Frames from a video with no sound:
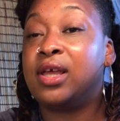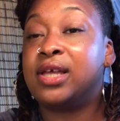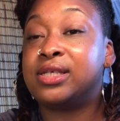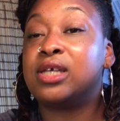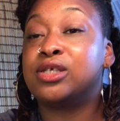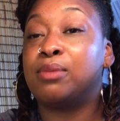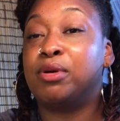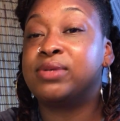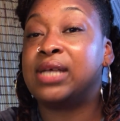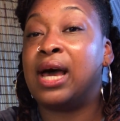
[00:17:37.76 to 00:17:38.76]
It's
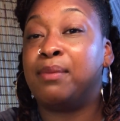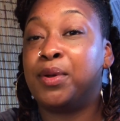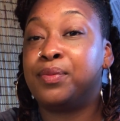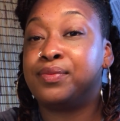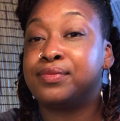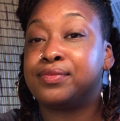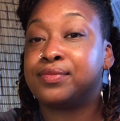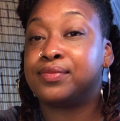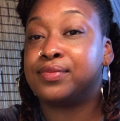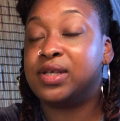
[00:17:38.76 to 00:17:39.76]
supposed to happen.
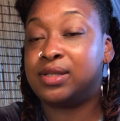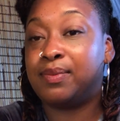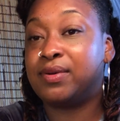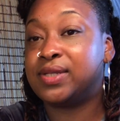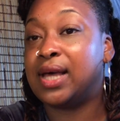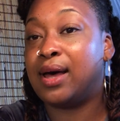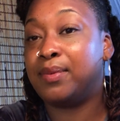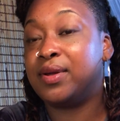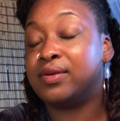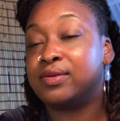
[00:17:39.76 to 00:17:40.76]
It's supposed to
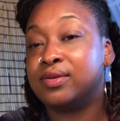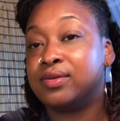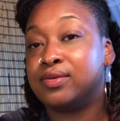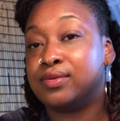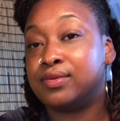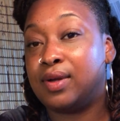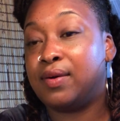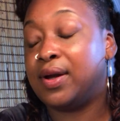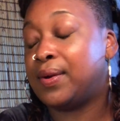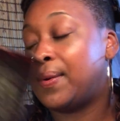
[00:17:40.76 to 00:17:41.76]
happen.
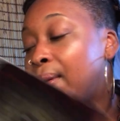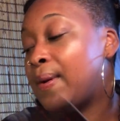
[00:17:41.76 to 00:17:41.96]
All right?